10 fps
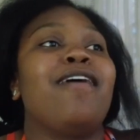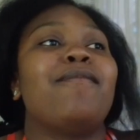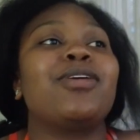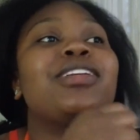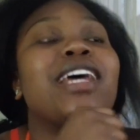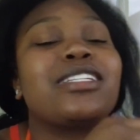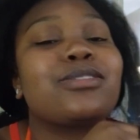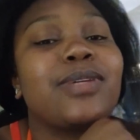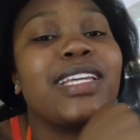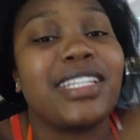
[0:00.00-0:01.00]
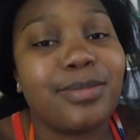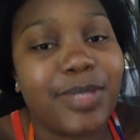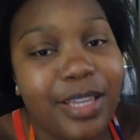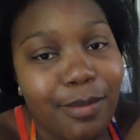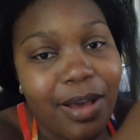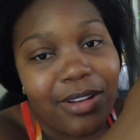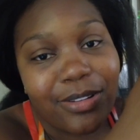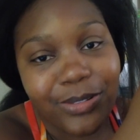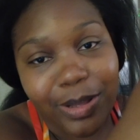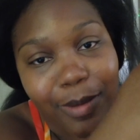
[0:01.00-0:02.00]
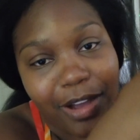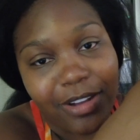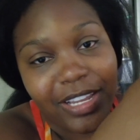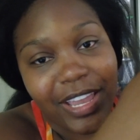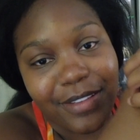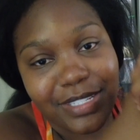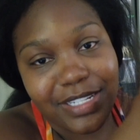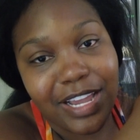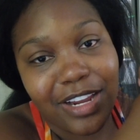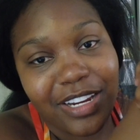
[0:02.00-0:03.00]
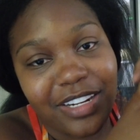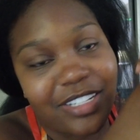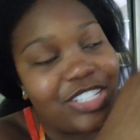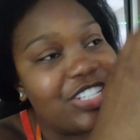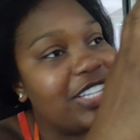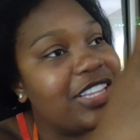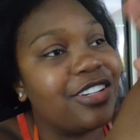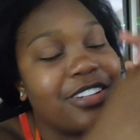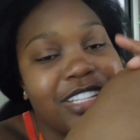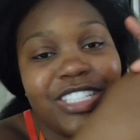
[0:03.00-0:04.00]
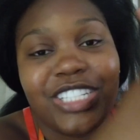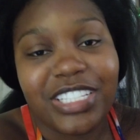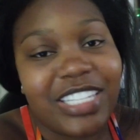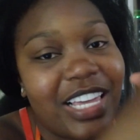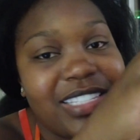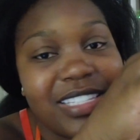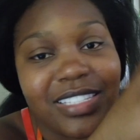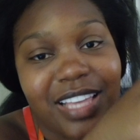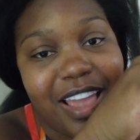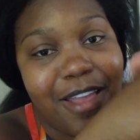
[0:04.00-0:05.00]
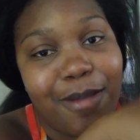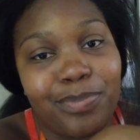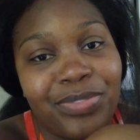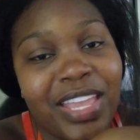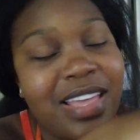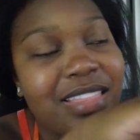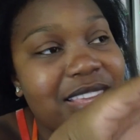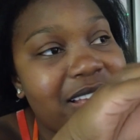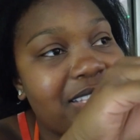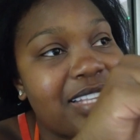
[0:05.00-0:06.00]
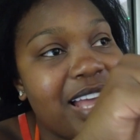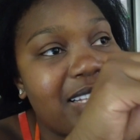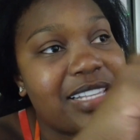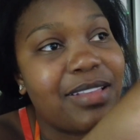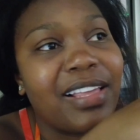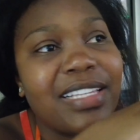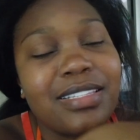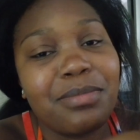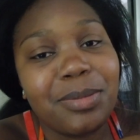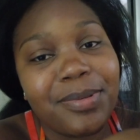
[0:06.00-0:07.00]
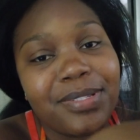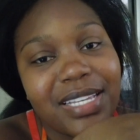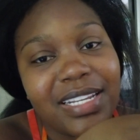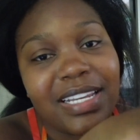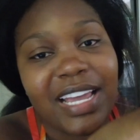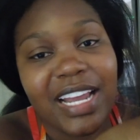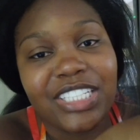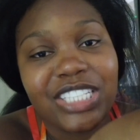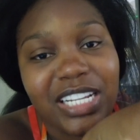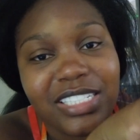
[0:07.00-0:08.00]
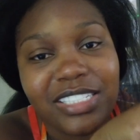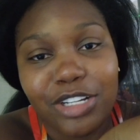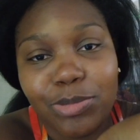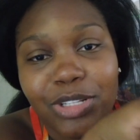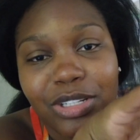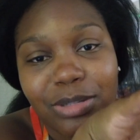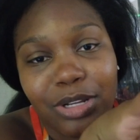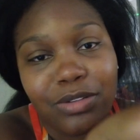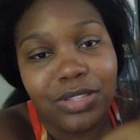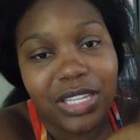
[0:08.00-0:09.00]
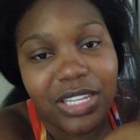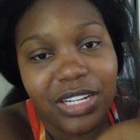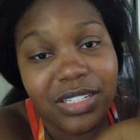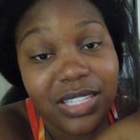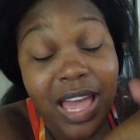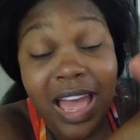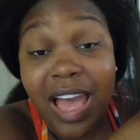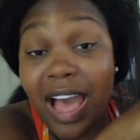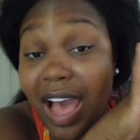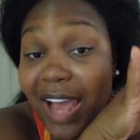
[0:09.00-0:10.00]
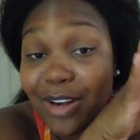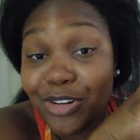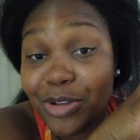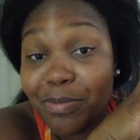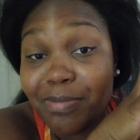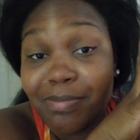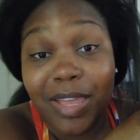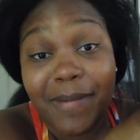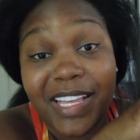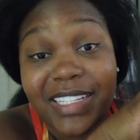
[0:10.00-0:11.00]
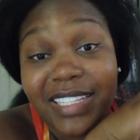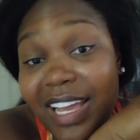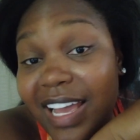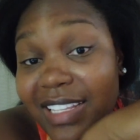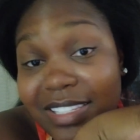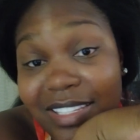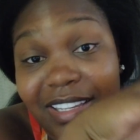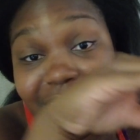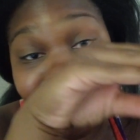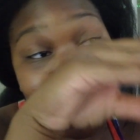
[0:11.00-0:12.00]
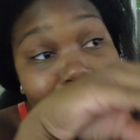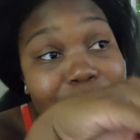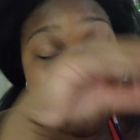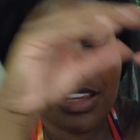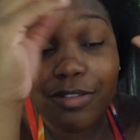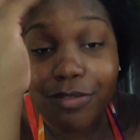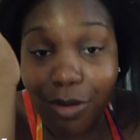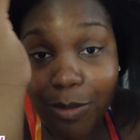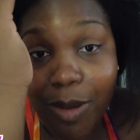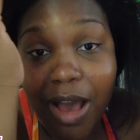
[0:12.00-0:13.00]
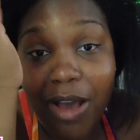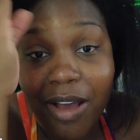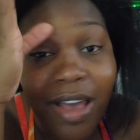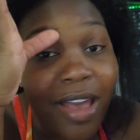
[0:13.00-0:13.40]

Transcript: Bro, that's what gets me about KFC down here. Shit literally tastes the same. exact same. Like some people said it kind of changed up a little bit over the years. I don't know, maybe because I took, you know, I wasn't here for a while.